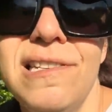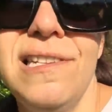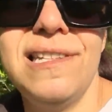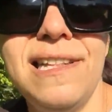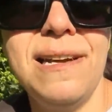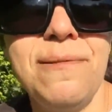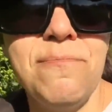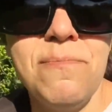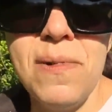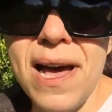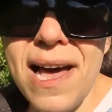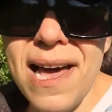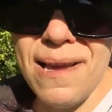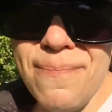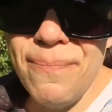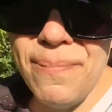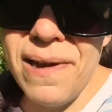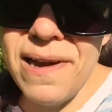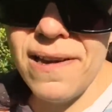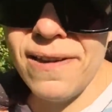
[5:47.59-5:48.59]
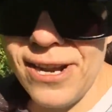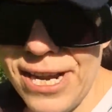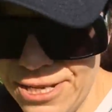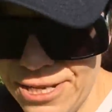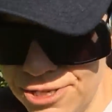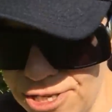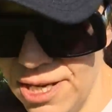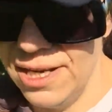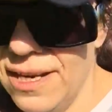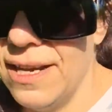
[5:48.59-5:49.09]
eating my
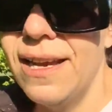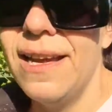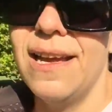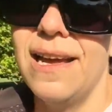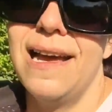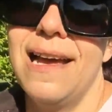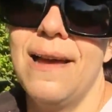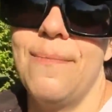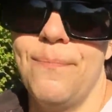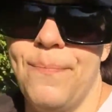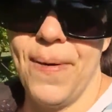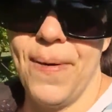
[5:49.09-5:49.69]
porridge. And